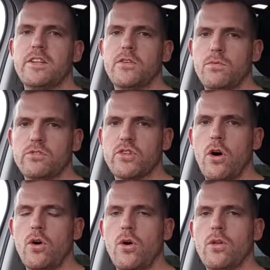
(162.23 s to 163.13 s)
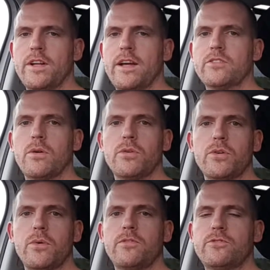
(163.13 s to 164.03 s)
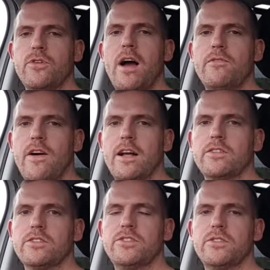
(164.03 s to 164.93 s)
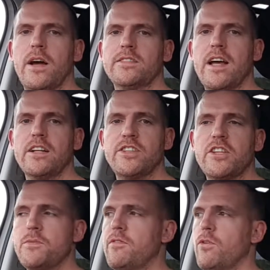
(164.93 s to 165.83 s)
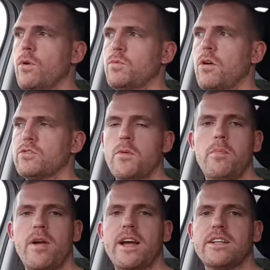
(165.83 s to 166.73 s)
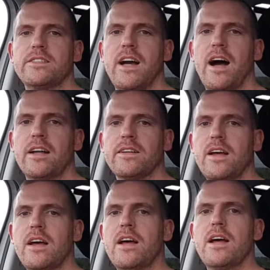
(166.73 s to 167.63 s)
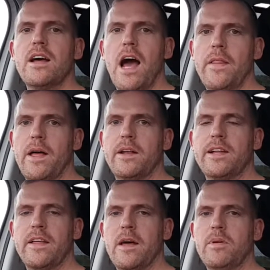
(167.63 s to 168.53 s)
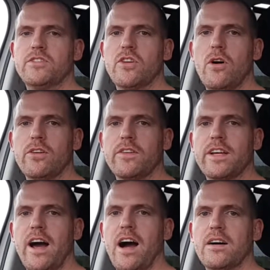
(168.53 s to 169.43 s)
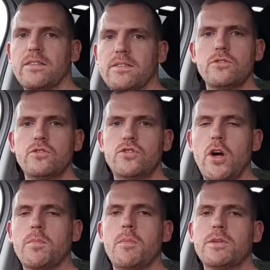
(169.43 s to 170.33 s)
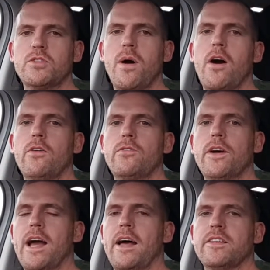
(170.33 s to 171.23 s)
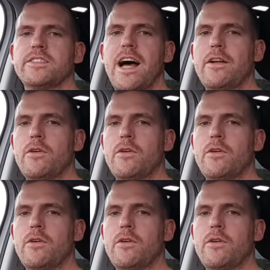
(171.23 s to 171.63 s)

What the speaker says: the other one's got a hole in it, so I'm going to go and try and find a set of genuine forward ones from a breaker's yard and then get them installed on the car. Job number 12 are the side